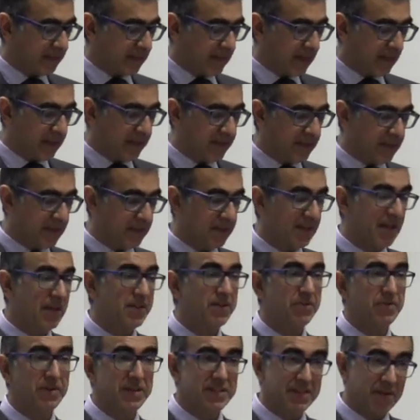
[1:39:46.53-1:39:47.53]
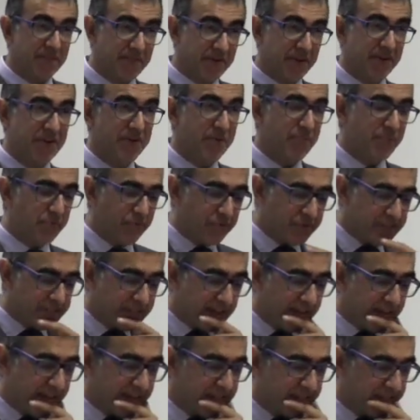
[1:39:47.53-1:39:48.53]
I think that there is a very
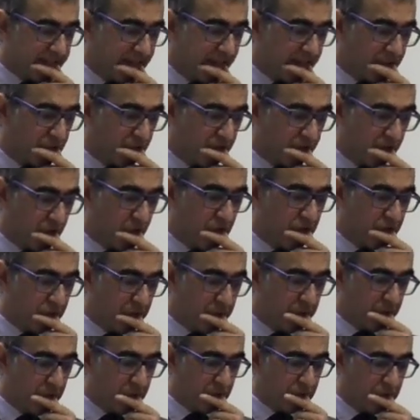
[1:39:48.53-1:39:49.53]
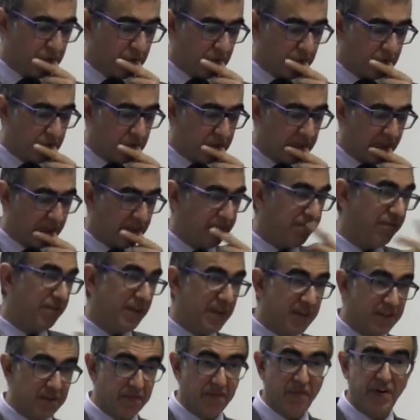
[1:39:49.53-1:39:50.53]
precise set of contributions that
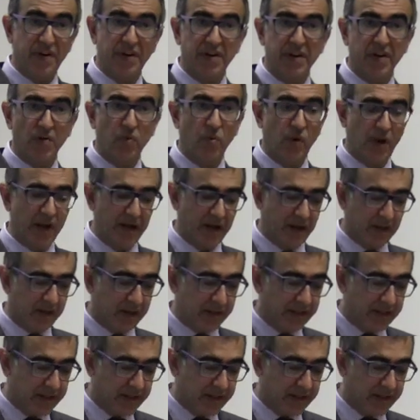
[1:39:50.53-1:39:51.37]
fit very well